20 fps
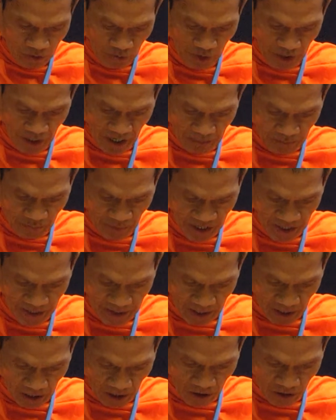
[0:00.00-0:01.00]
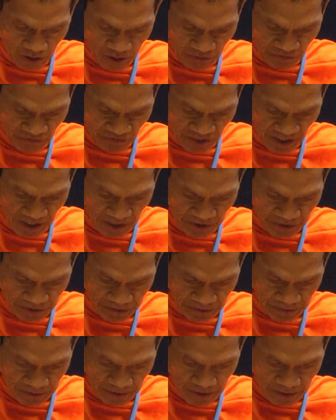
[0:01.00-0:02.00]
have been a close friends
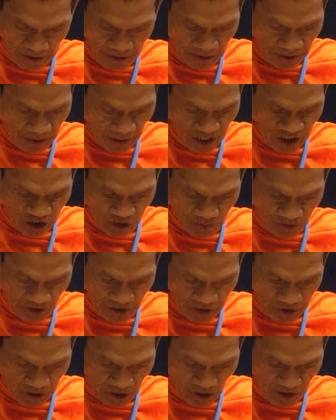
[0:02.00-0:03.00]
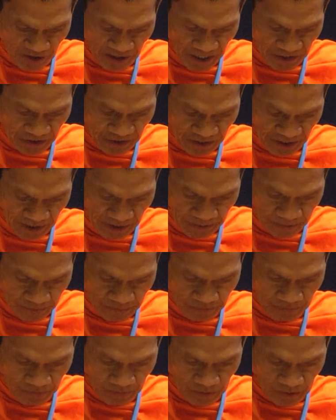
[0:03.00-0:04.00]
and spiritual connection
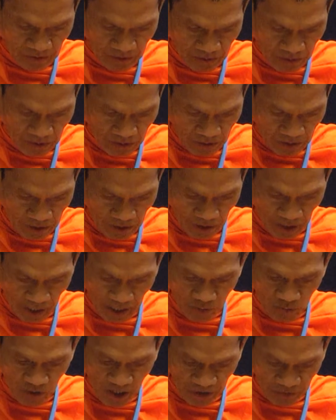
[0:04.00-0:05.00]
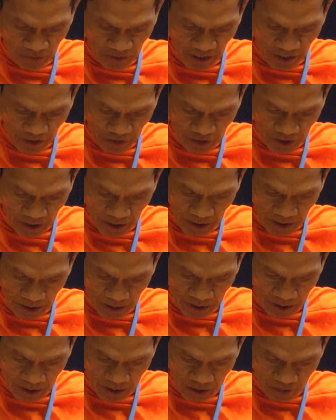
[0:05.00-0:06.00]
and work together
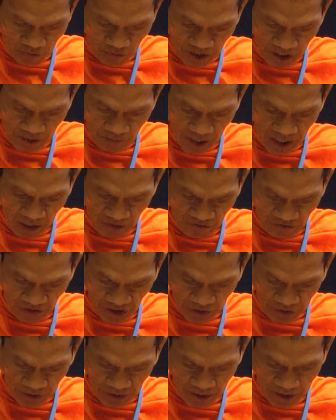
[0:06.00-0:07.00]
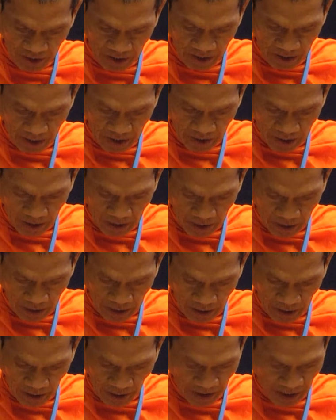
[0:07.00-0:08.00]
for the benefits
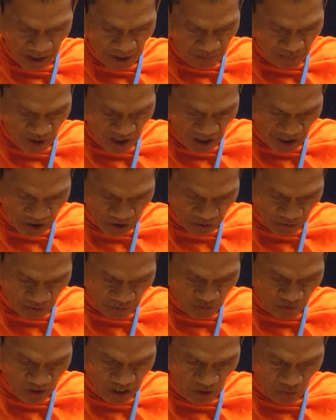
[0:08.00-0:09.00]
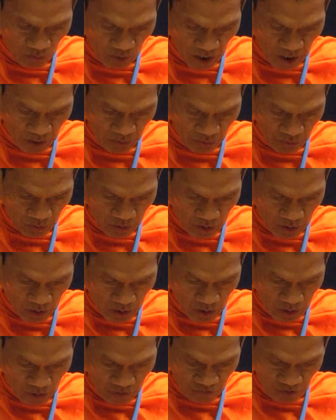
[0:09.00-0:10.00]
and happiness for the world
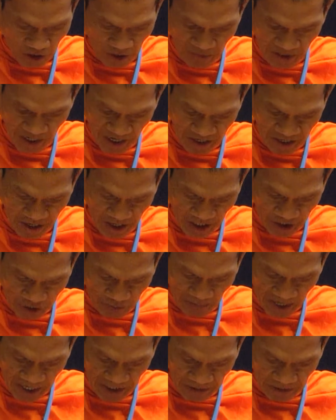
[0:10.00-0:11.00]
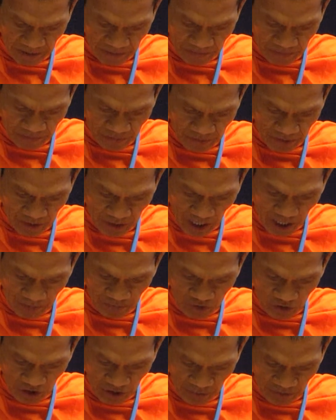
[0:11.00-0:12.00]
for many years back up
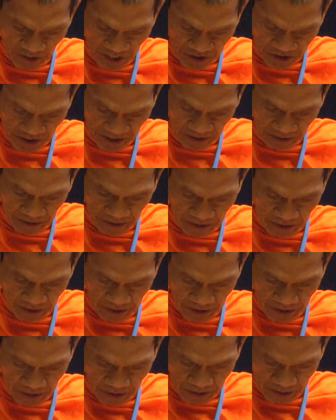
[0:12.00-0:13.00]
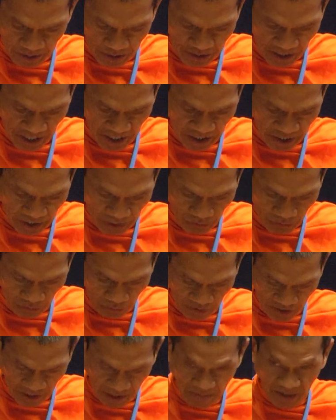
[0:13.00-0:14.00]
to the present. Thank you
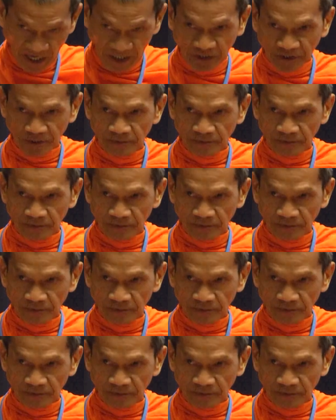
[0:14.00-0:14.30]
very much.